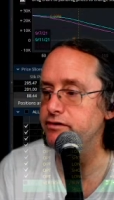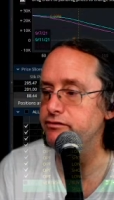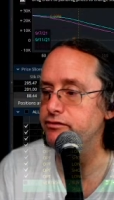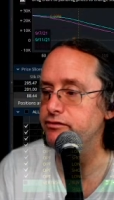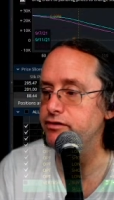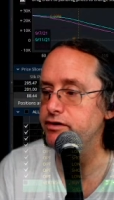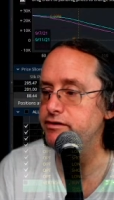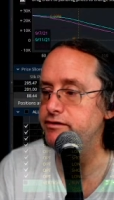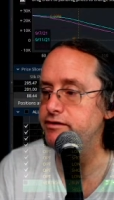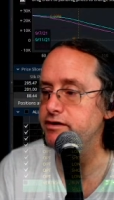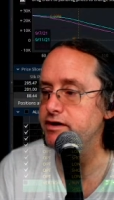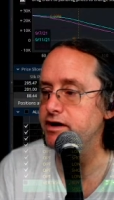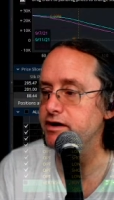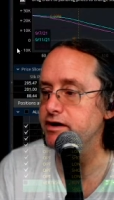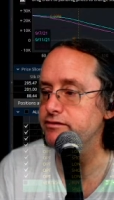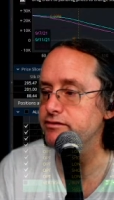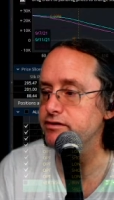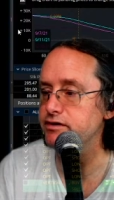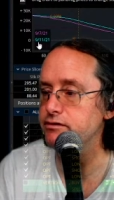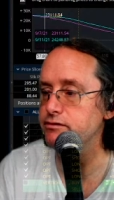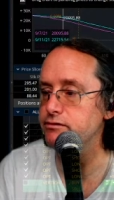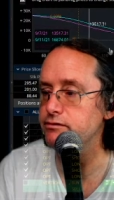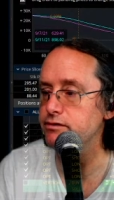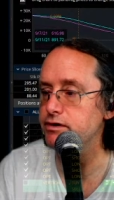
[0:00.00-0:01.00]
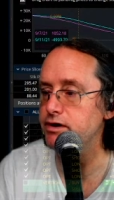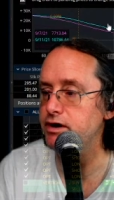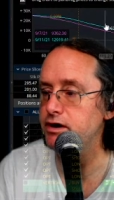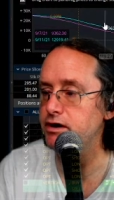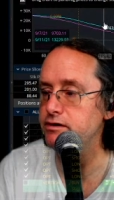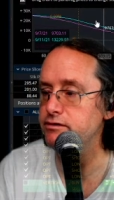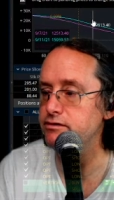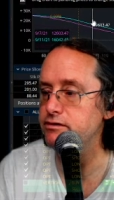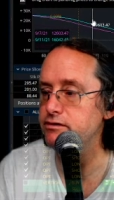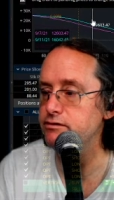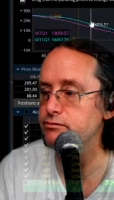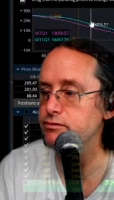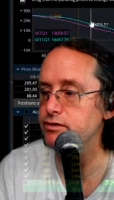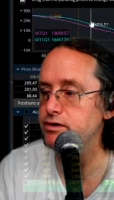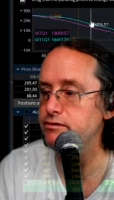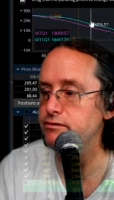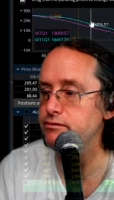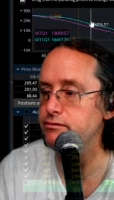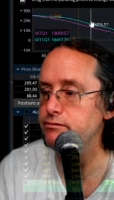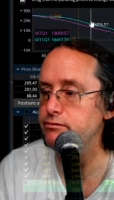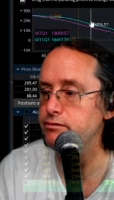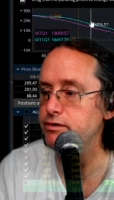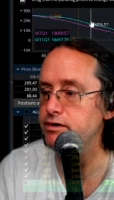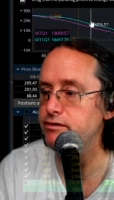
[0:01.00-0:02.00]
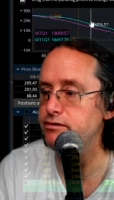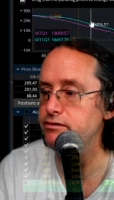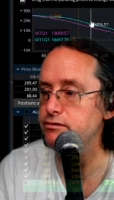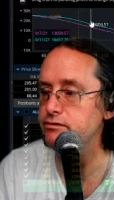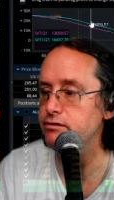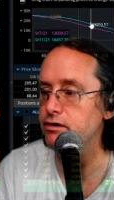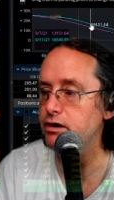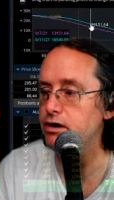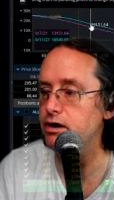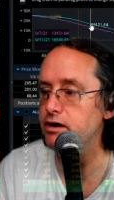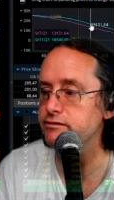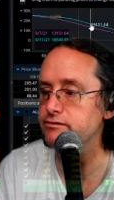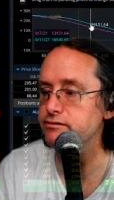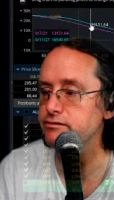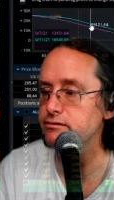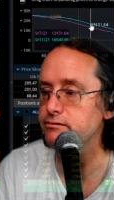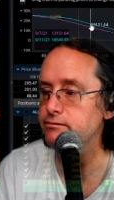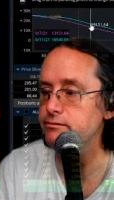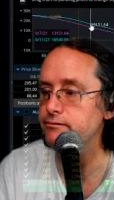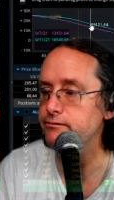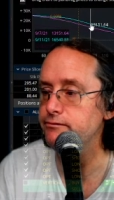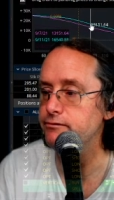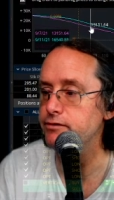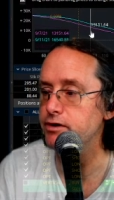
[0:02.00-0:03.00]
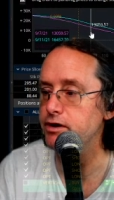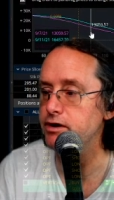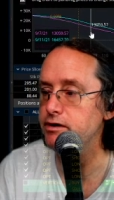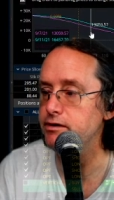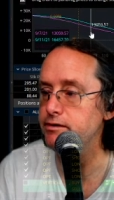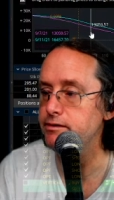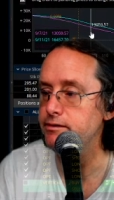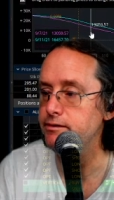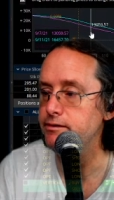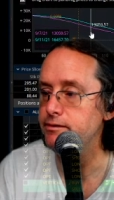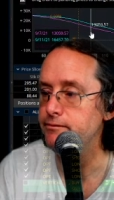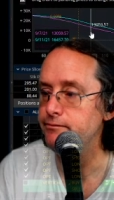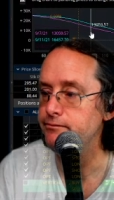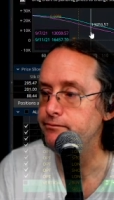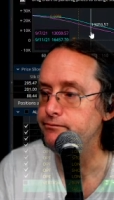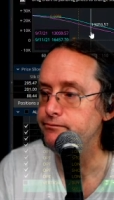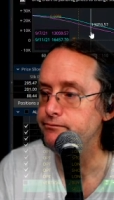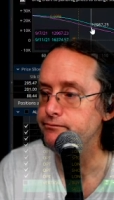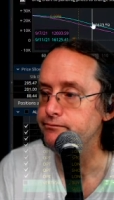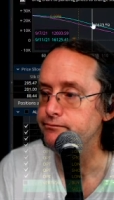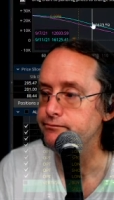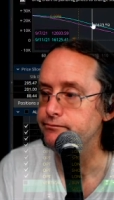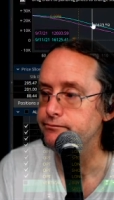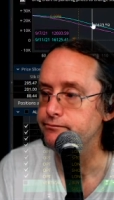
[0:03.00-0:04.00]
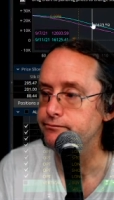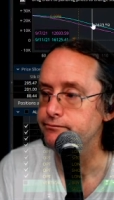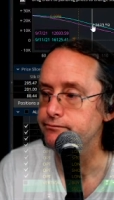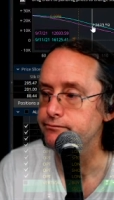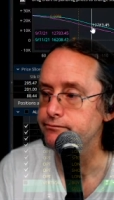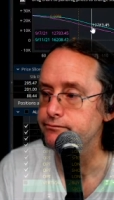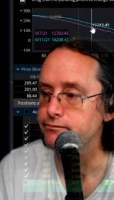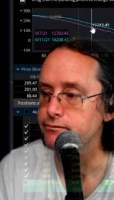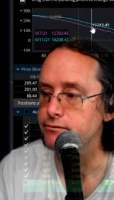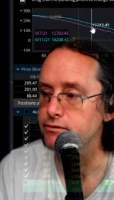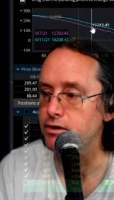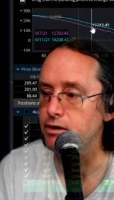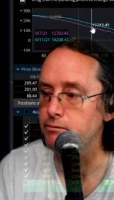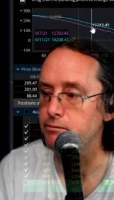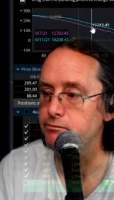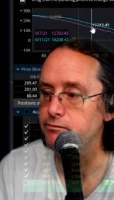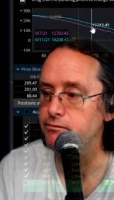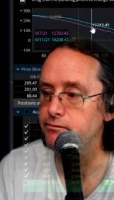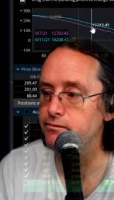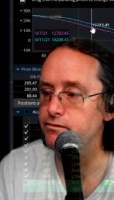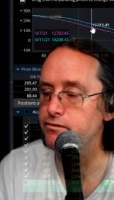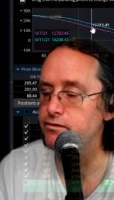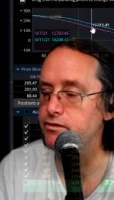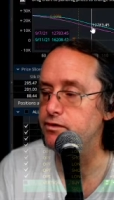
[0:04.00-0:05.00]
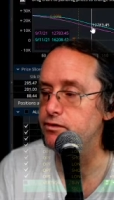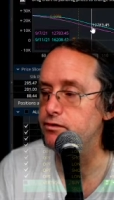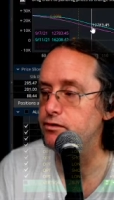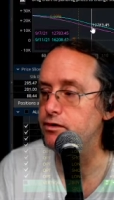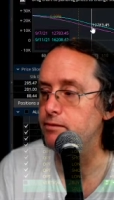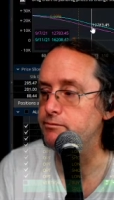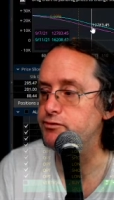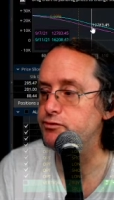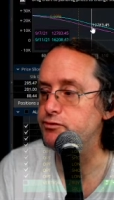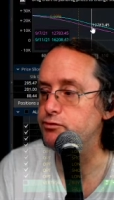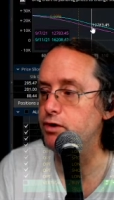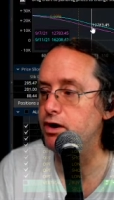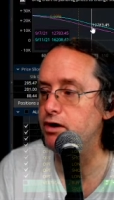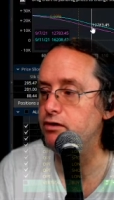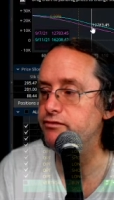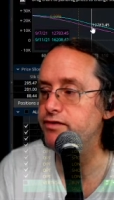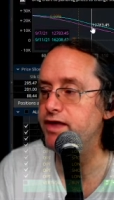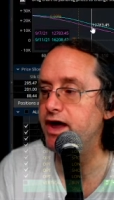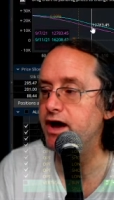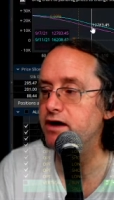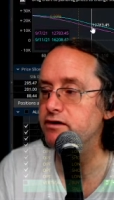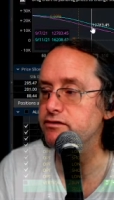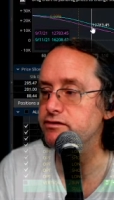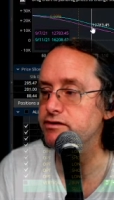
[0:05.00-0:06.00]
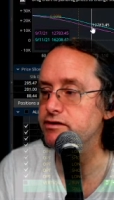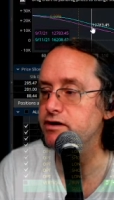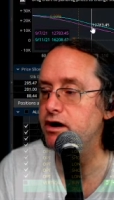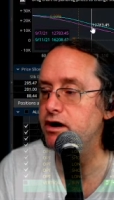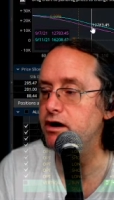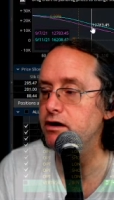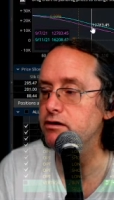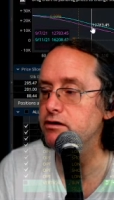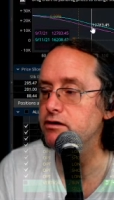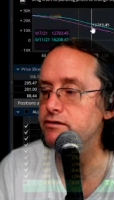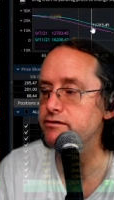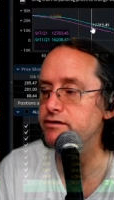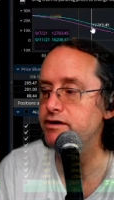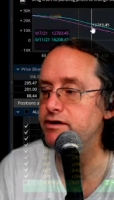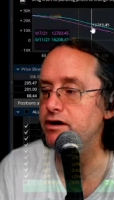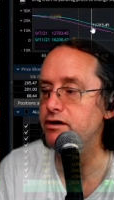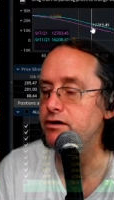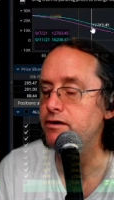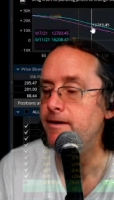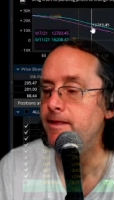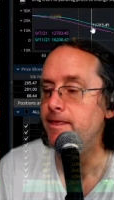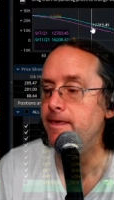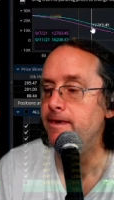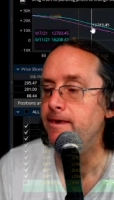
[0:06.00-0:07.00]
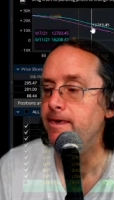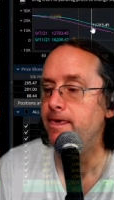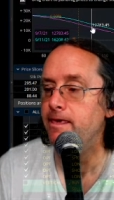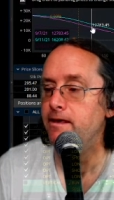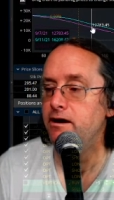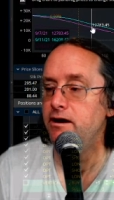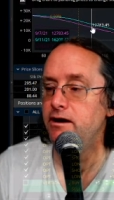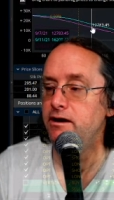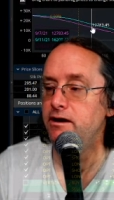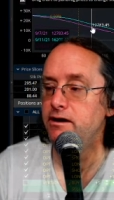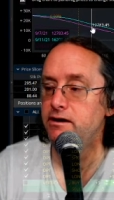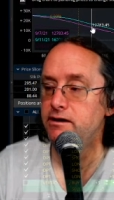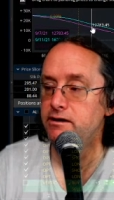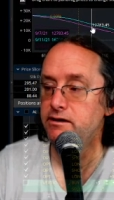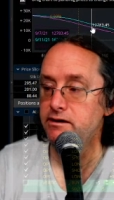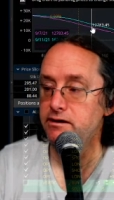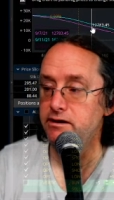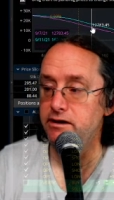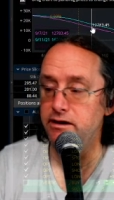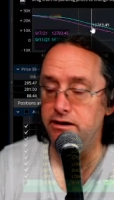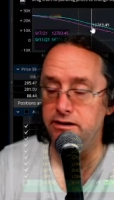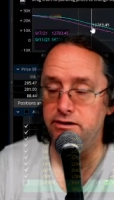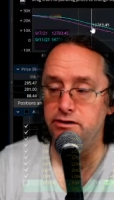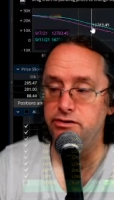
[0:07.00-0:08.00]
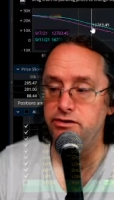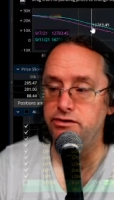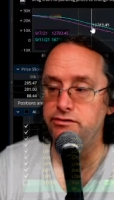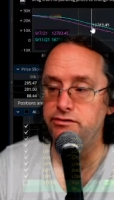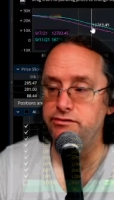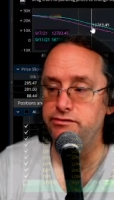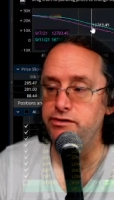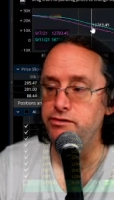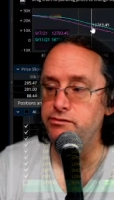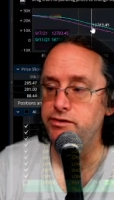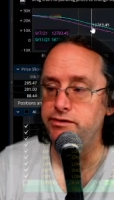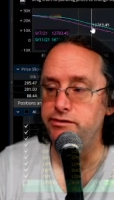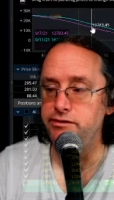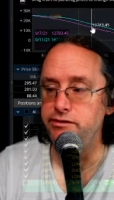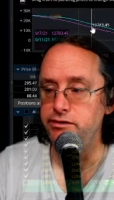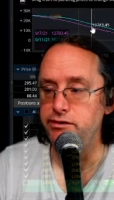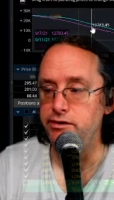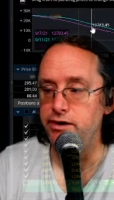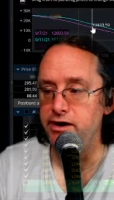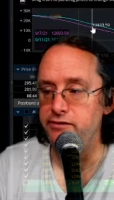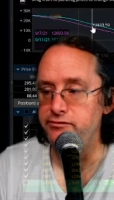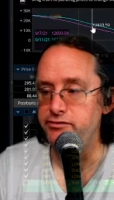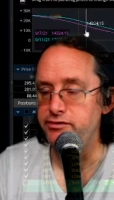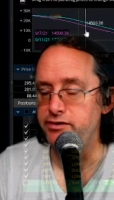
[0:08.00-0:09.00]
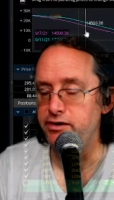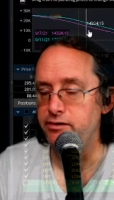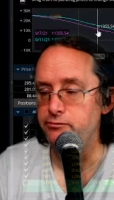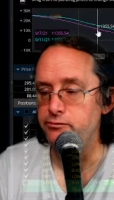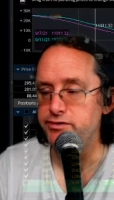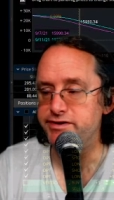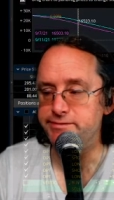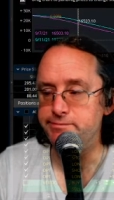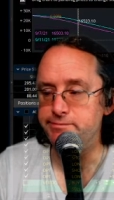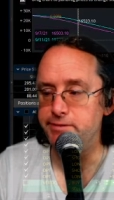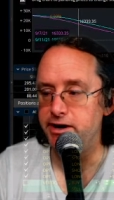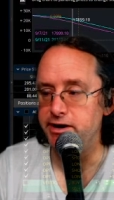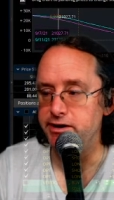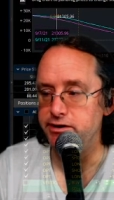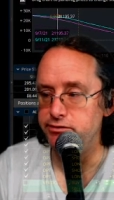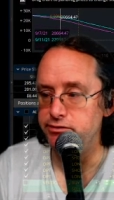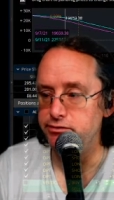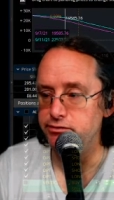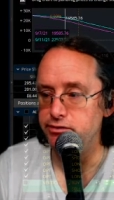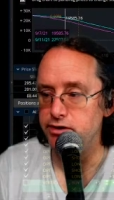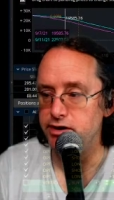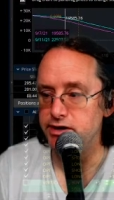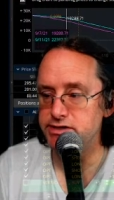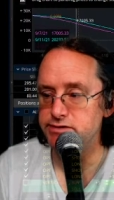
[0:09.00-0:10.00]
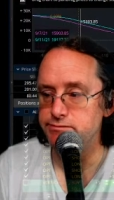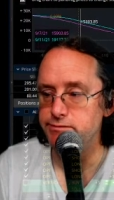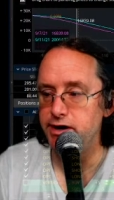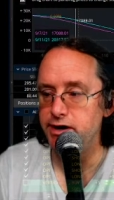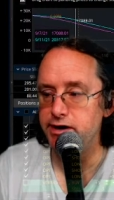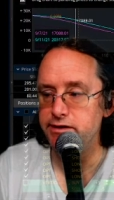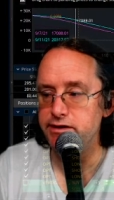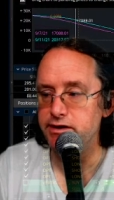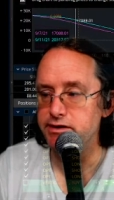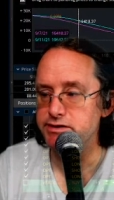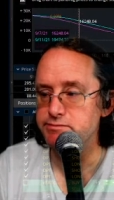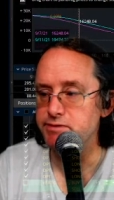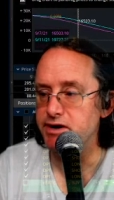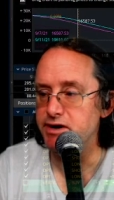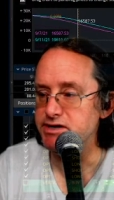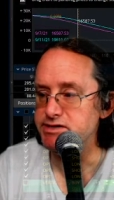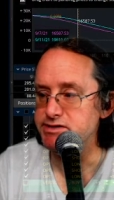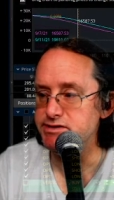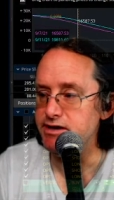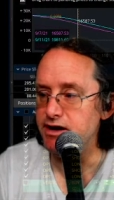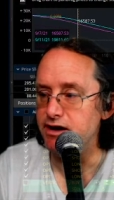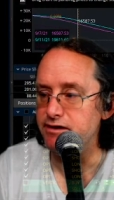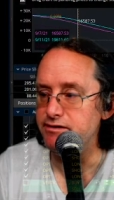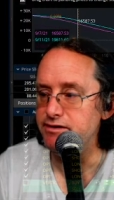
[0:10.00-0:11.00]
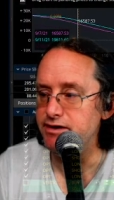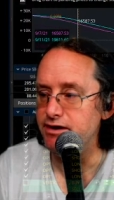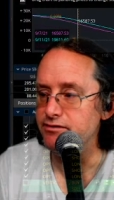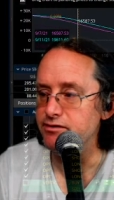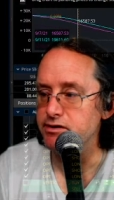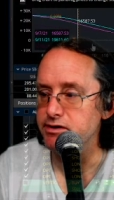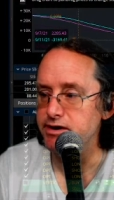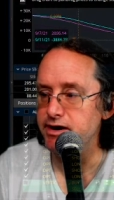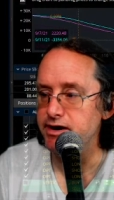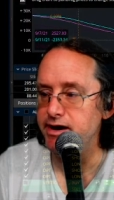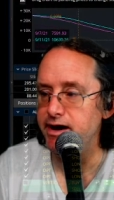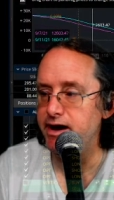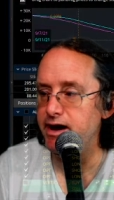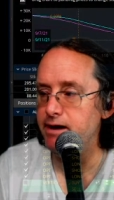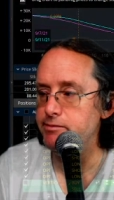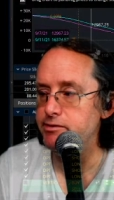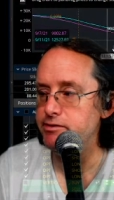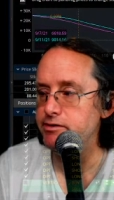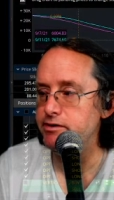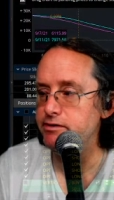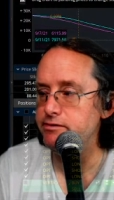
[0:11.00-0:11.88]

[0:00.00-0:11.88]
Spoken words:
If we did actually go to 100, we'd do awesome, right? Up $12,000. Now, usually when you have some spot you do awesome at, that spot's never going to happen.